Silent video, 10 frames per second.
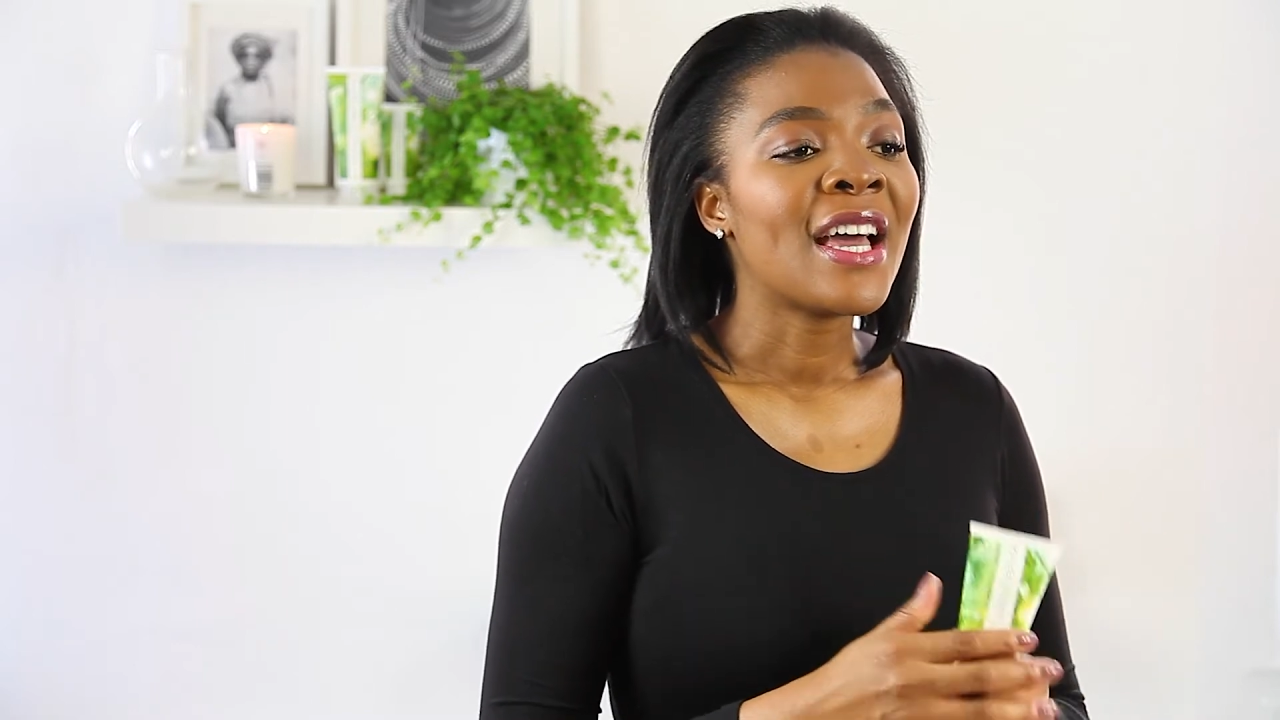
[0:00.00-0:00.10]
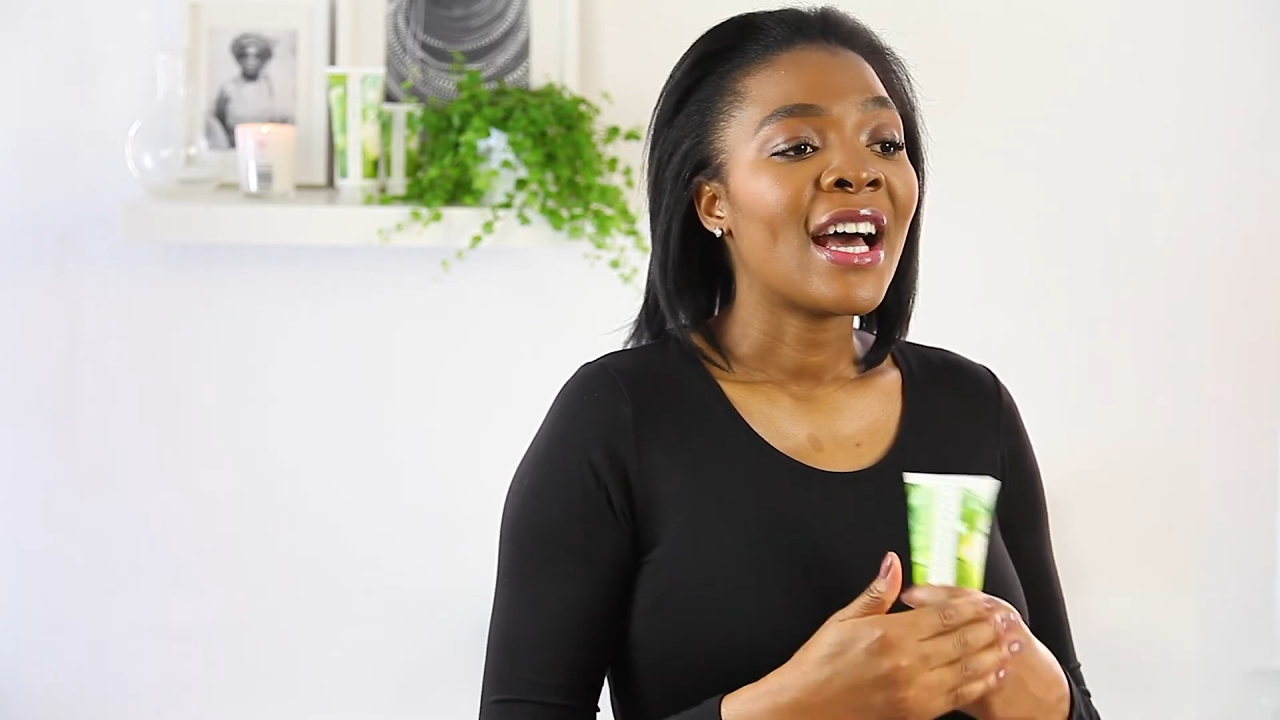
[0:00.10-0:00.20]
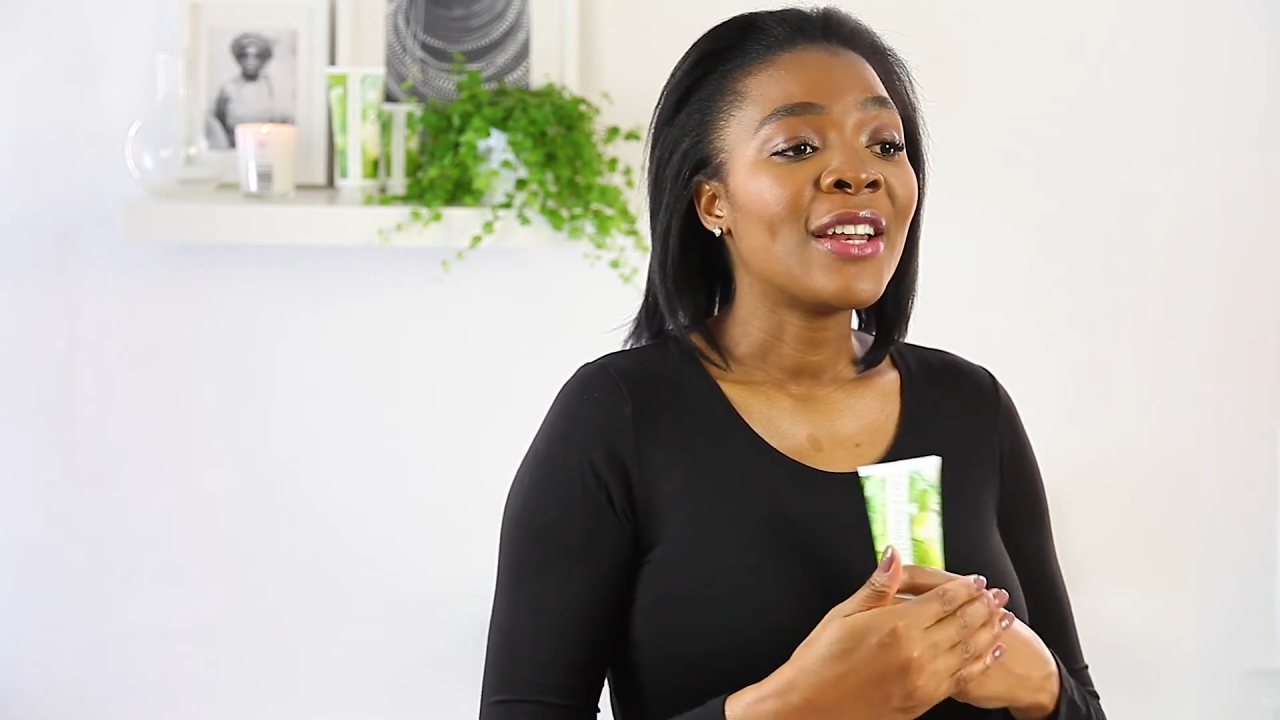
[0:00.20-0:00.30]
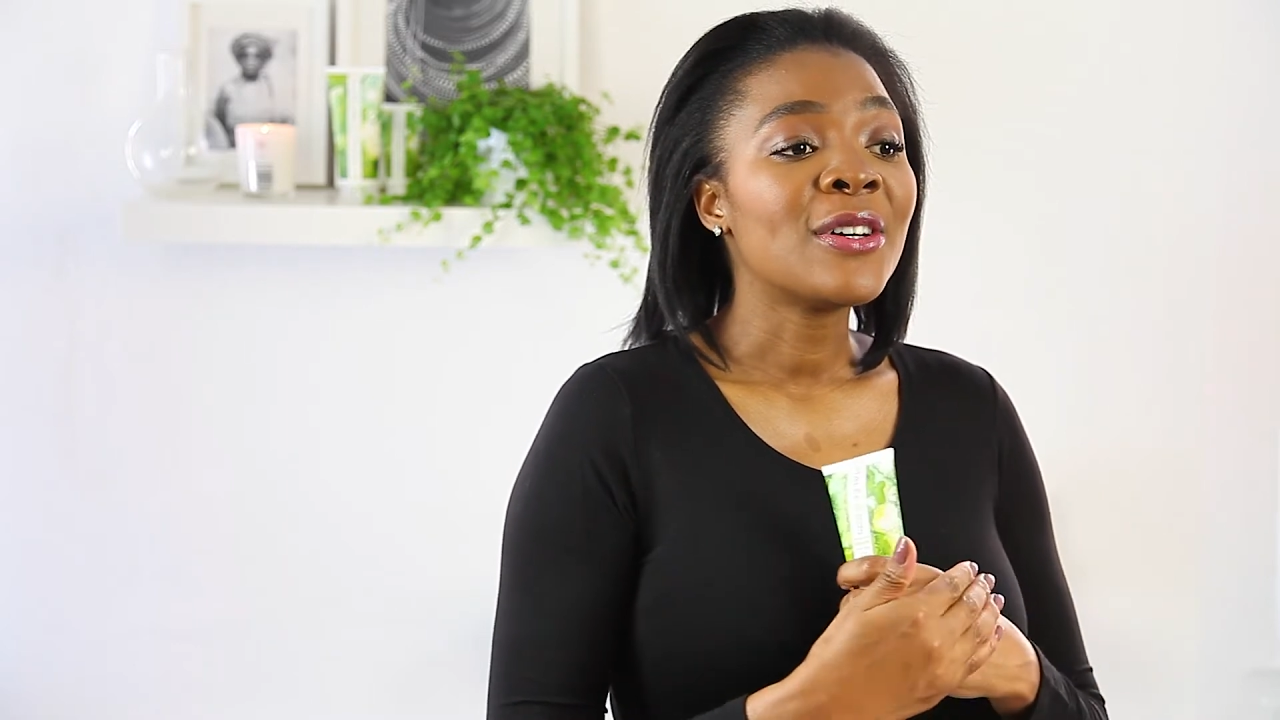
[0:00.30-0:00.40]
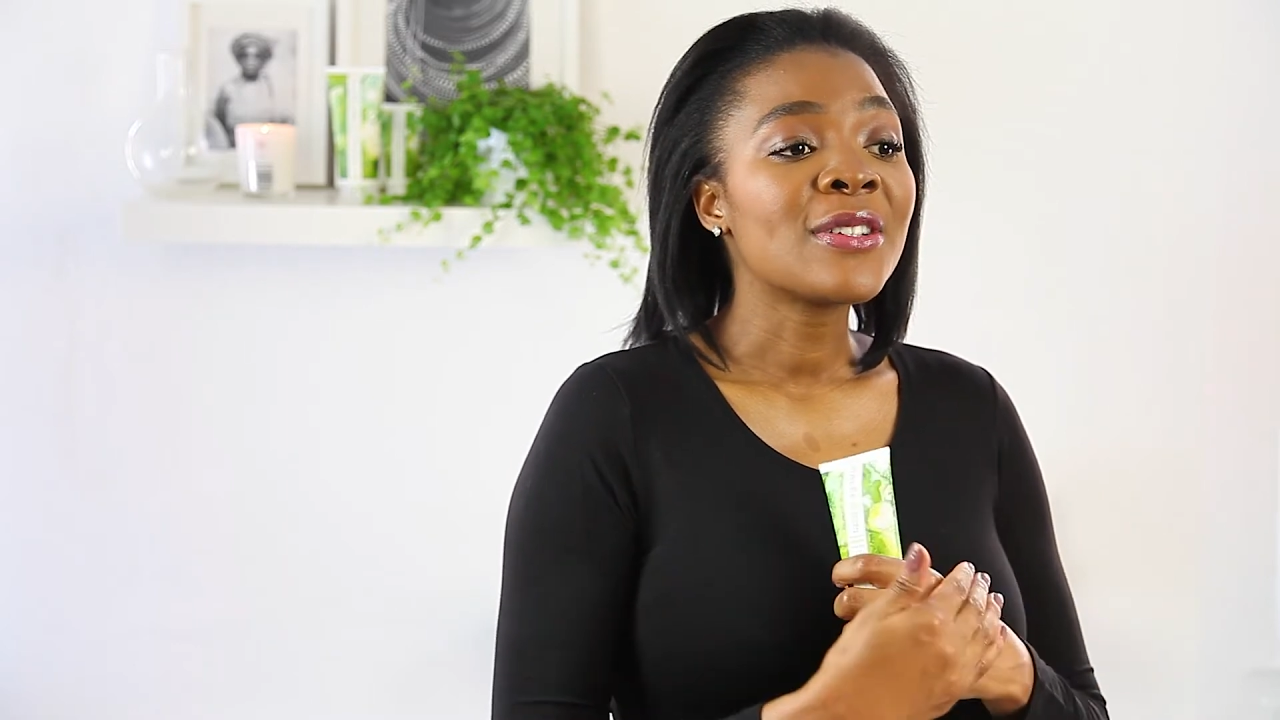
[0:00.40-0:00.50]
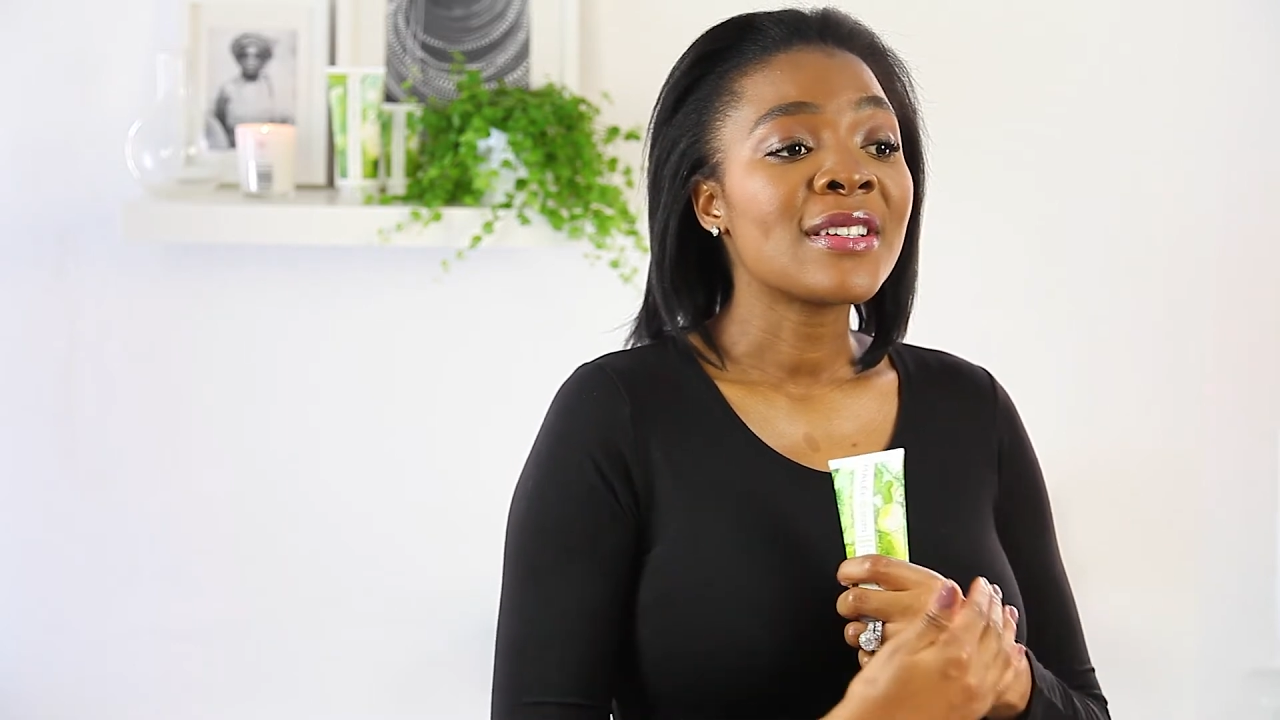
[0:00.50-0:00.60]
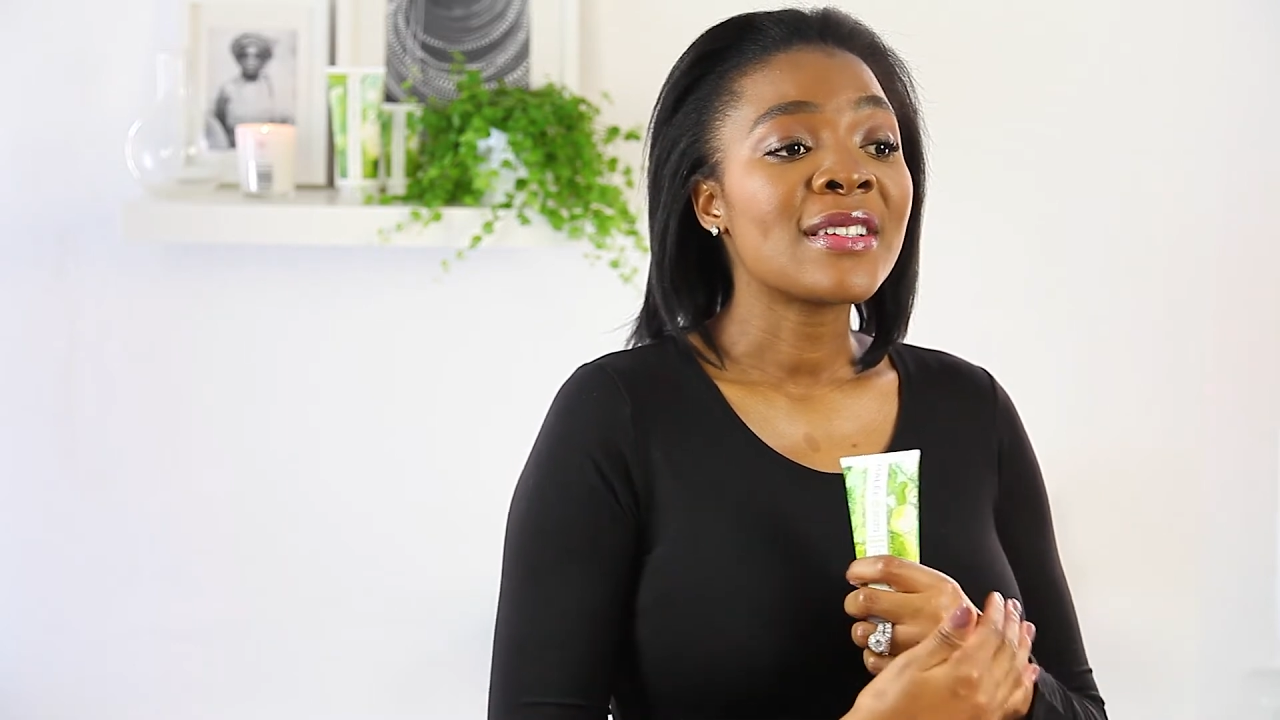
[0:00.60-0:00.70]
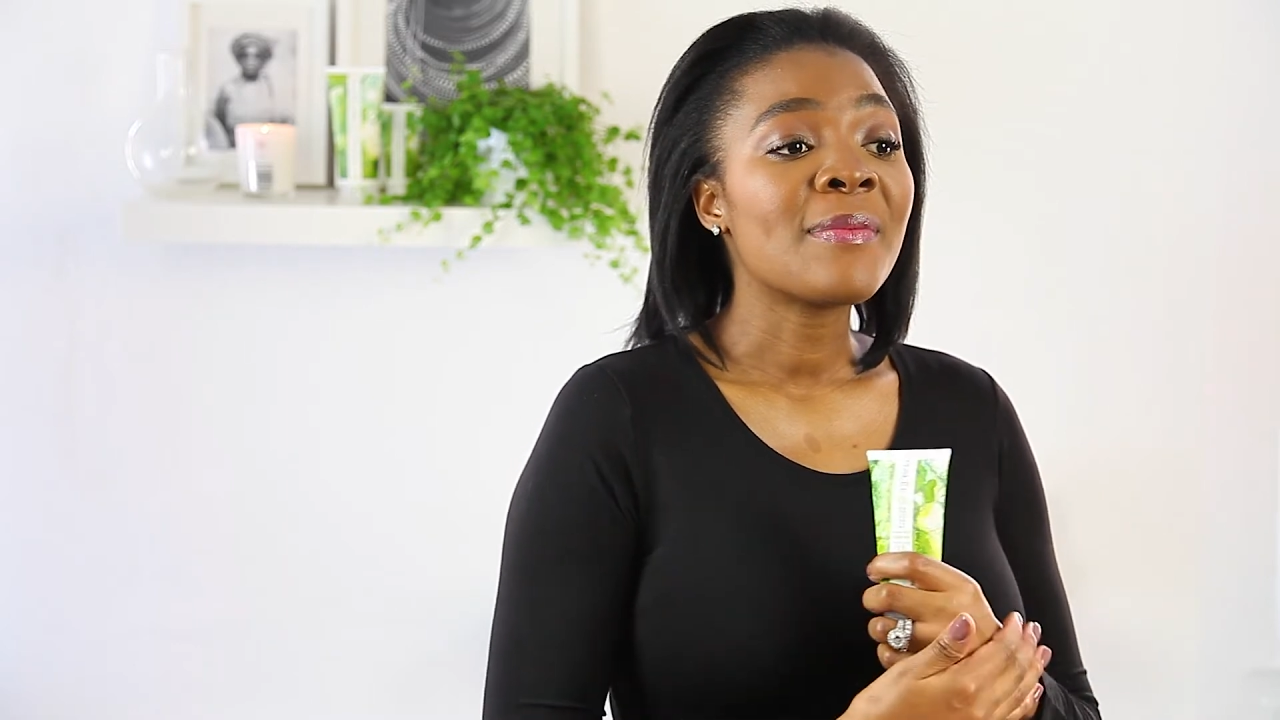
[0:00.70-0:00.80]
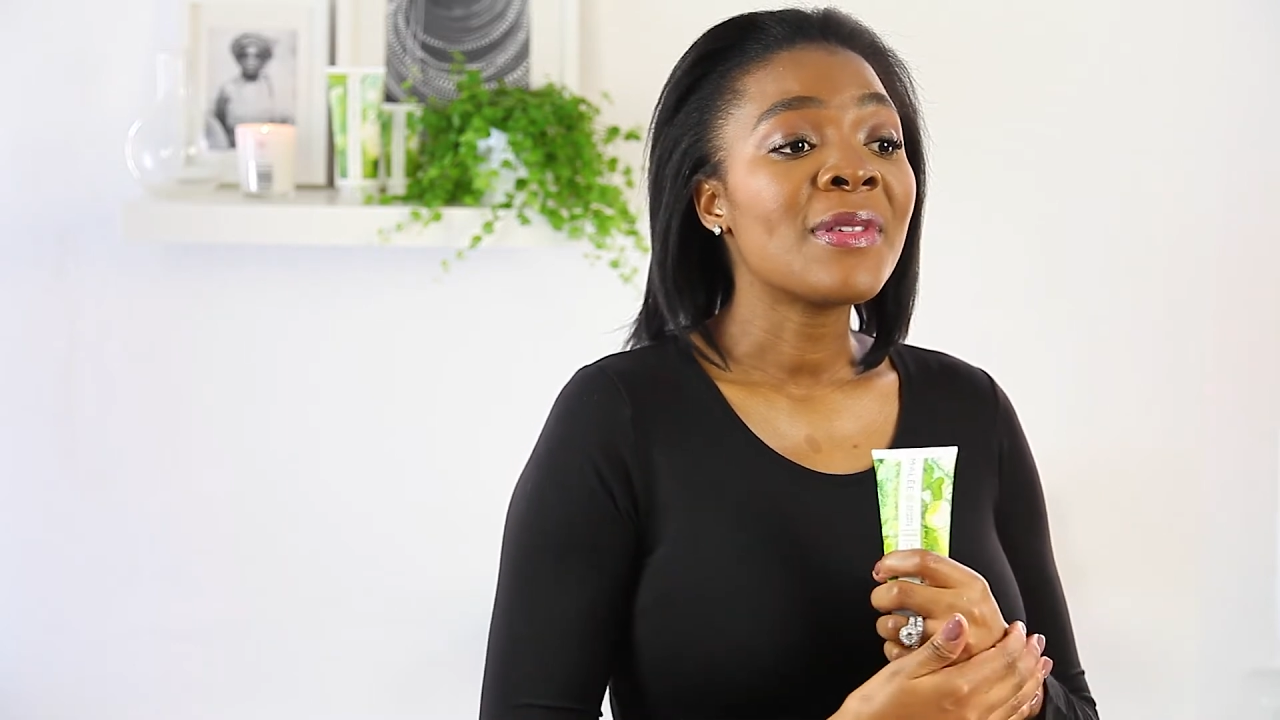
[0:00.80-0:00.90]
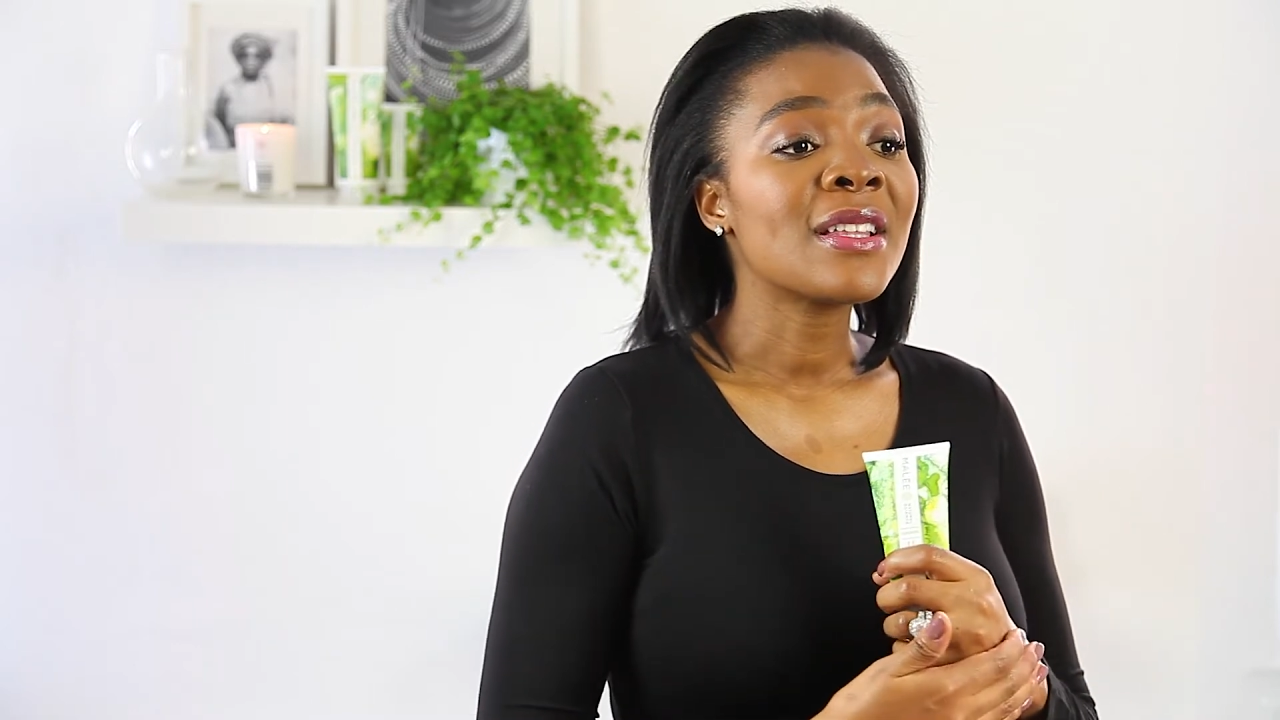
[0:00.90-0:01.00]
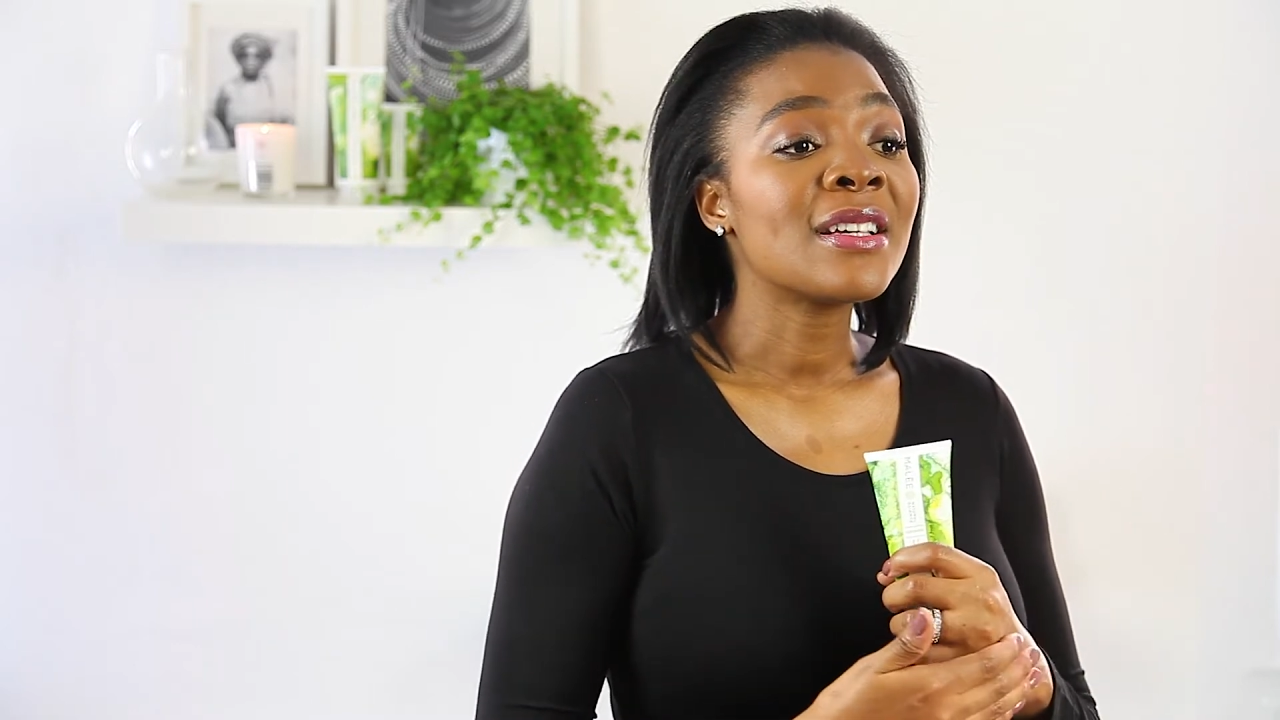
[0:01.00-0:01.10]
And also something